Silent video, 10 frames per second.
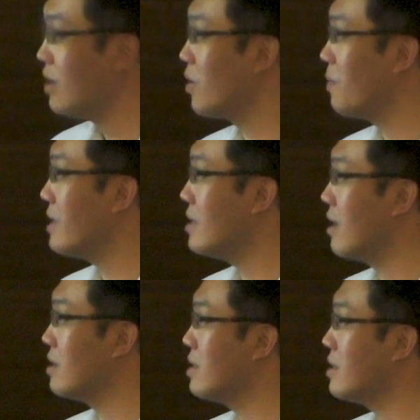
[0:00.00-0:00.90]
So based
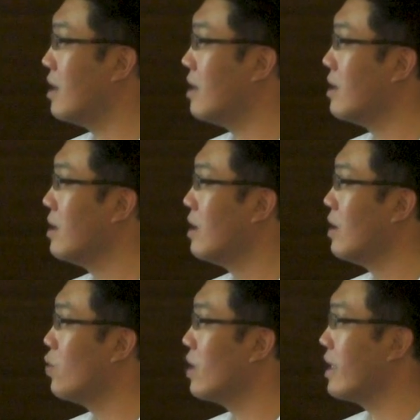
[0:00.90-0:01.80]
on this
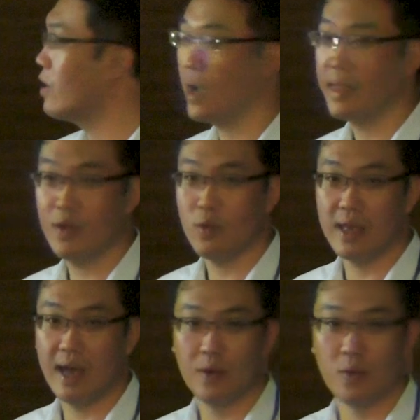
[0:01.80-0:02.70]
ranking
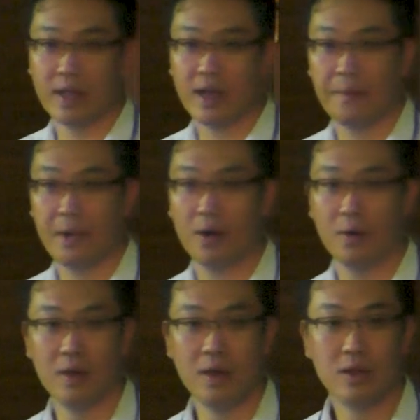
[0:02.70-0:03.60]
criteria, we come
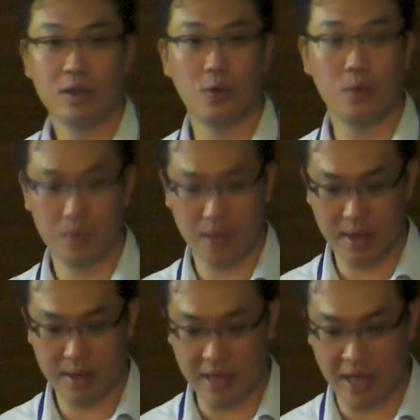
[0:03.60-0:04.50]
out
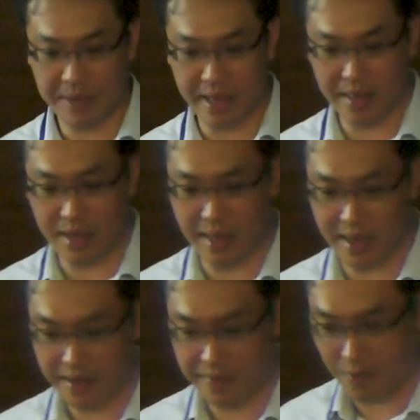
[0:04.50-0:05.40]
to top
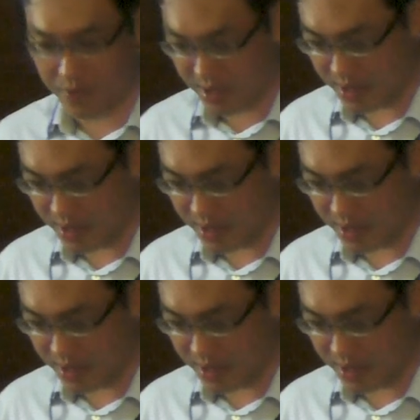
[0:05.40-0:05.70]
candidate for